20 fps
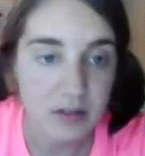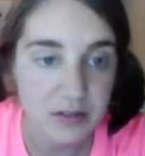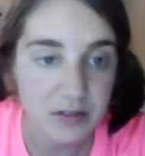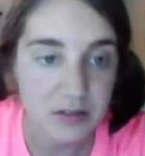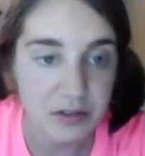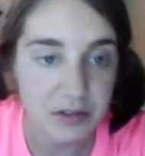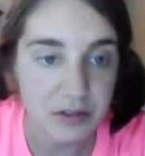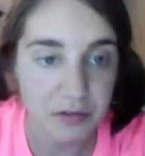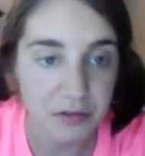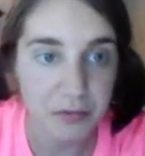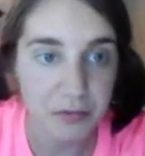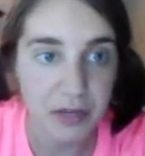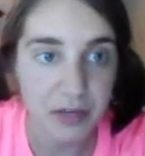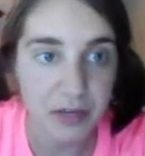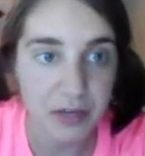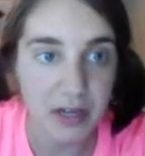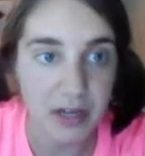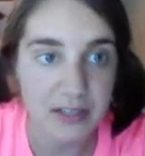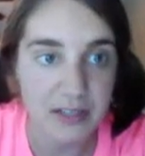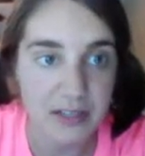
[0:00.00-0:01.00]
So if we
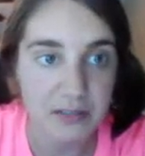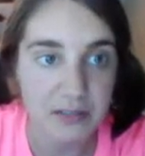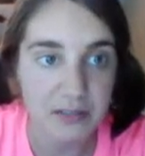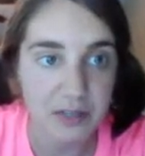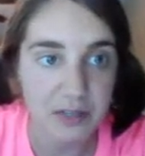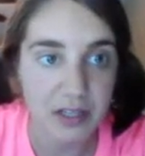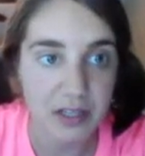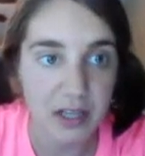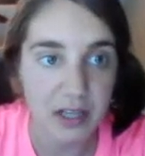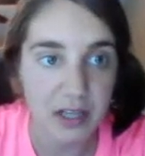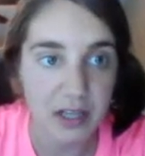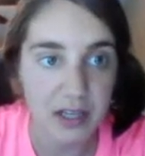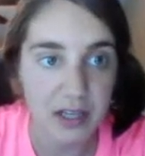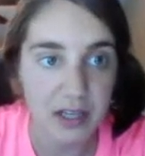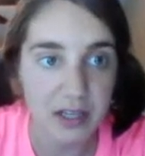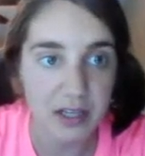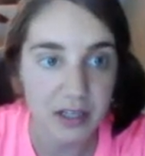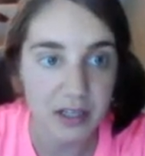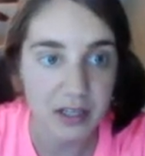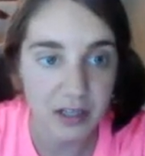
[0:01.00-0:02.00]
got something
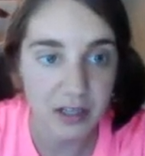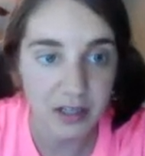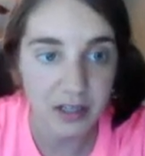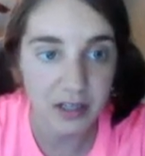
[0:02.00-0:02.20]
like